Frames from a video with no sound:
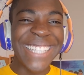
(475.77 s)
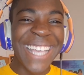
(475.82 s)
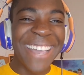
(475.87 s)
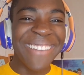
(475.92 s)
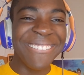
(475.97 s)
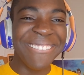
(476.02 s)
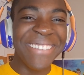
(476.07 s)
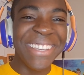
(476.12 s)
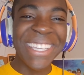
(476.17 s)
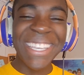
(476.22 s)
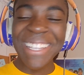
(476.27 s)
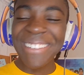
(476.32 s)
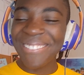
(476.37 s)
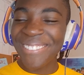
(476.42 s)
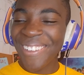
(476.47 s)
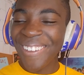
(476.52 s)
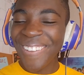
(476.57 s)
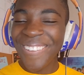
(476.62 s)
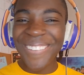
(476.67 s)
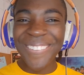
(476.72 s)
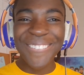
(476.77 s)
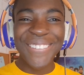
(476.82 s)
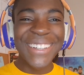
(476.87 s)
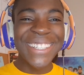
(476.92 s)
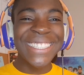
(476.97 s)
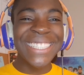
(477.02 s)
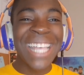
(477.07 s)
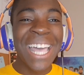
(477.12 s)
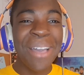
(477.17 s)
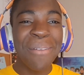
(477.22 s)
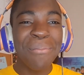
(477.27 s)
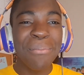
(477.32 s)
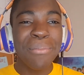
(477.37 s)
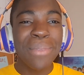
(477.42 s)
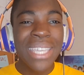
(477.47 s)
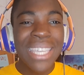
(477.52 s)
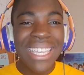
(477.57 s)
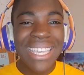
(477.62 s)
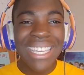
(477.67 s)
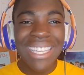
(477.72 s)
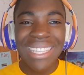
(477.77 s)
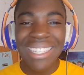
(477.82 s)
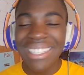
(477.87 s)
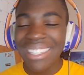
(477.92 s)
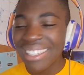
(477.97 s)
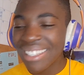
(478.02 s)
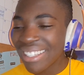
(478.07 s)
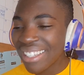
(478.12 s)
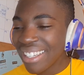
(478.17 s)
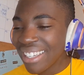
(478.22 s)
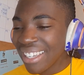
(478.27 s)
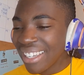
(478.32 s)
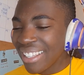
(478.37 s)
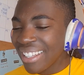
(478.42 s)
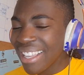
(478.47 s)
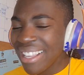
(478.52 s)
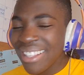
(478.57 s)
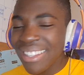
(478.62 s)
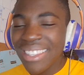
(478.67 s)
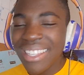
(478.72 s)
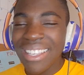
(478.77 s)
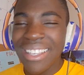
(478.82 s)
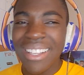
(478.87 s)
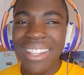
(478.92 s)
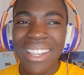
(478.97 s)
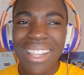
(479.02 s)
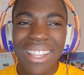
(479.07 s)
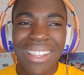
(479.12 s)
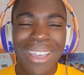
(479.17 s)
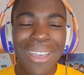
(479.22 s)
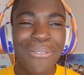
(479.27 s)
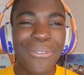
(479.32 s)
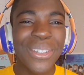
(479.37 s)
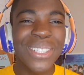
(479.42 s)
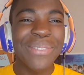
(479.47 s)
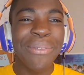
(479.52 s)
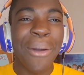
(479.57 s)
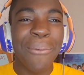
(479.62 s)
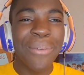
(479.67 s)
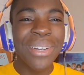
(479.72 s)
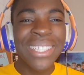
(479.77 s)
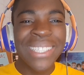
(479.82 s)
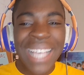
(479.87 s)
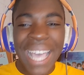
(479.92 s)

that mean, bro? What does that mean? And first of all, what does